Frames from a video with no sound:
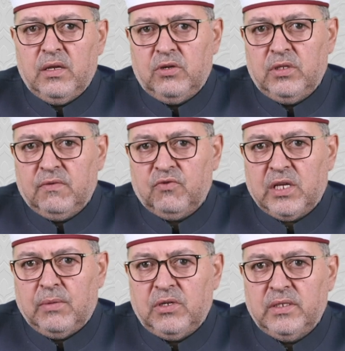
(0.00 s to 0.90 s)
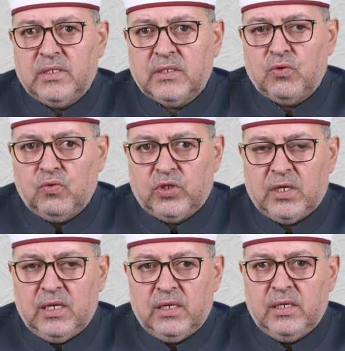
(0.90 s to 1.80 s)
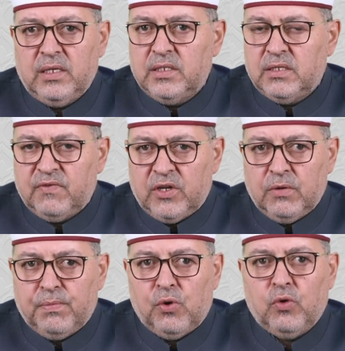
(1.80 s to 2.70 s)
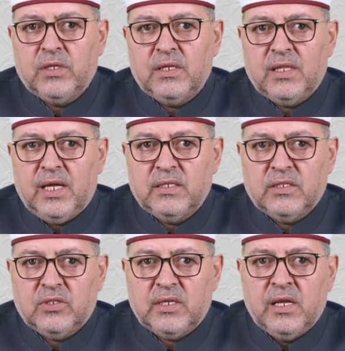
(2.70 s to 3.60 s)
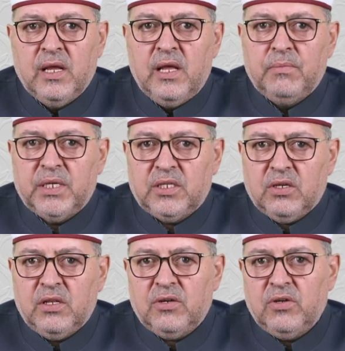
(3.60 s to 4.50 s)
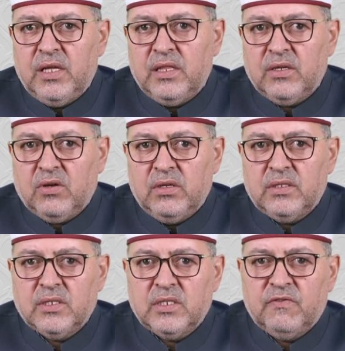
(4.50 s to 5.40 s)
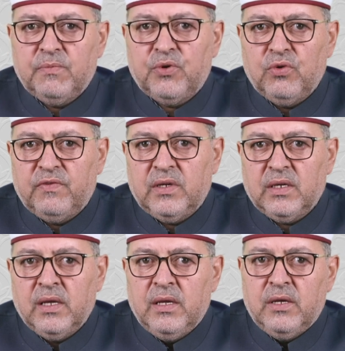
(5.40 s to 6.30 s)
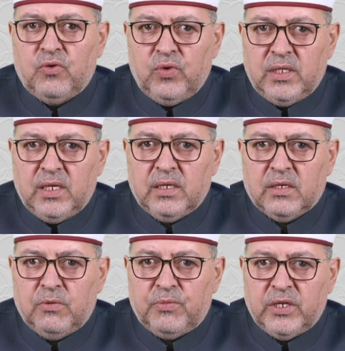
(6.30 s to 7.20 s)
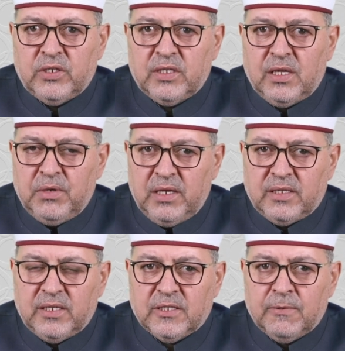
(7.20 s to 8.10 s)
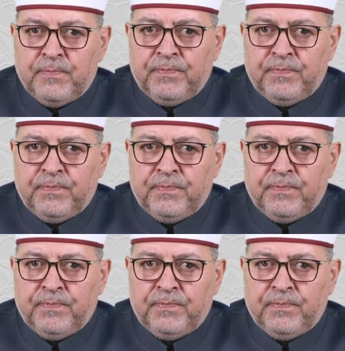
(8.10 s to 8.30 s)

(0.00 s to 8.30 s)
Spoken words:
learning vocabulary is crucial. It's very important, that is to say, particularly in the context of improving reading comprehension abilities.